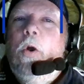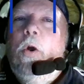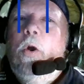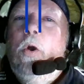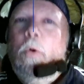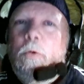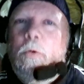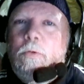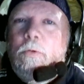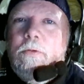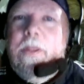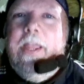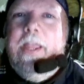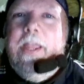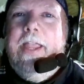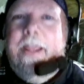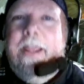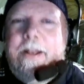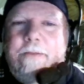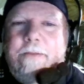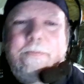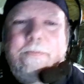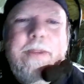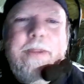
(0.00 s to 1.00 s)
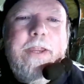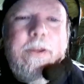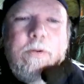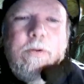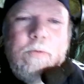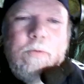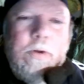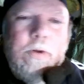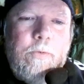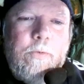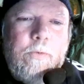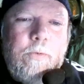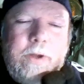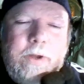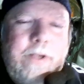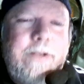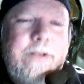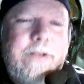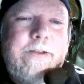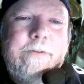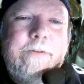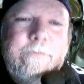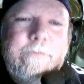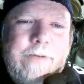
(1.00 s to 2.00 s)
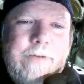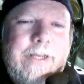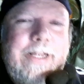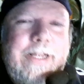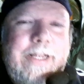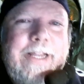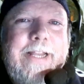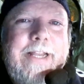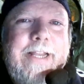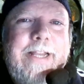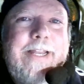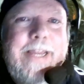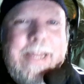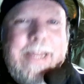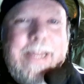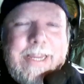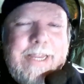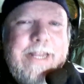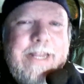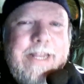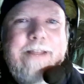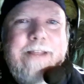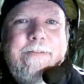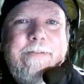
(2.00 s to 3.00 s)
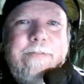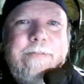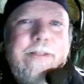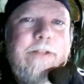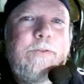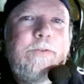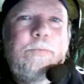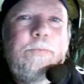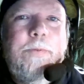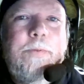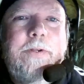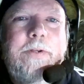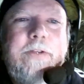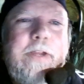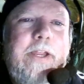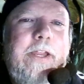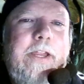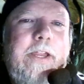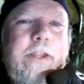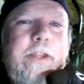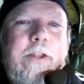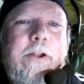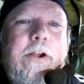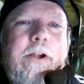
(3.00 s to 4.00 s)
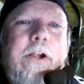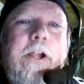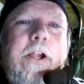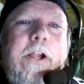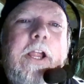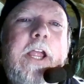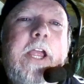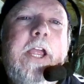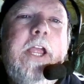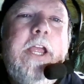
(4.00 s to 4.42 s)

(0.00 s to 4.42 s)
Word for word: only enemy you are going to find in this particular